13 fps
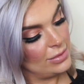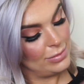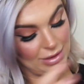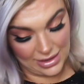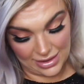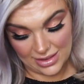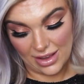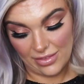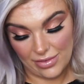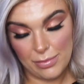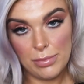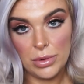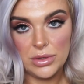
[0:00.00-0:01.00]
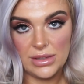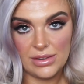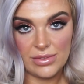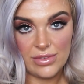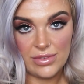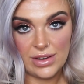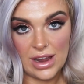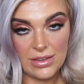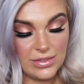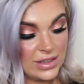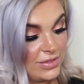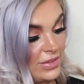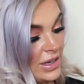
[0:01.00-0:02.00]
because I've pulled everything out
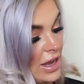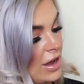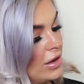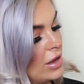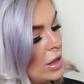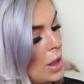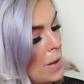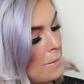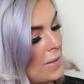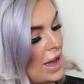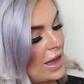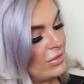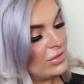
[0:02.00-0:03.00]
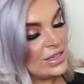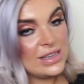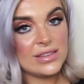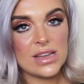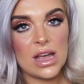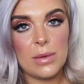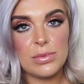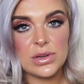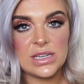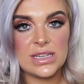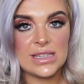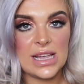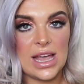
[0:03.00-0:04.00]
for this video. But I have detail
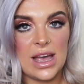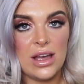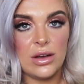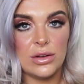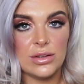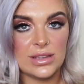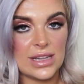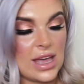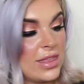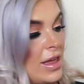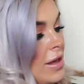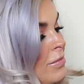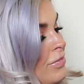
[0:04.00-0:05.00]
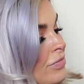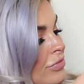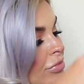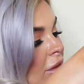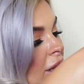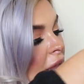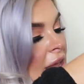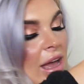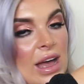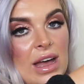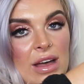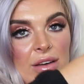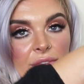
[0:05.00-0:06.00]
brushes here all together. I
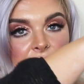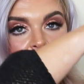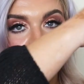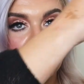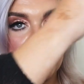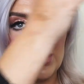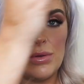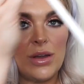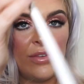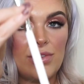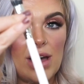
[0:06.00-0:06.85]
have duo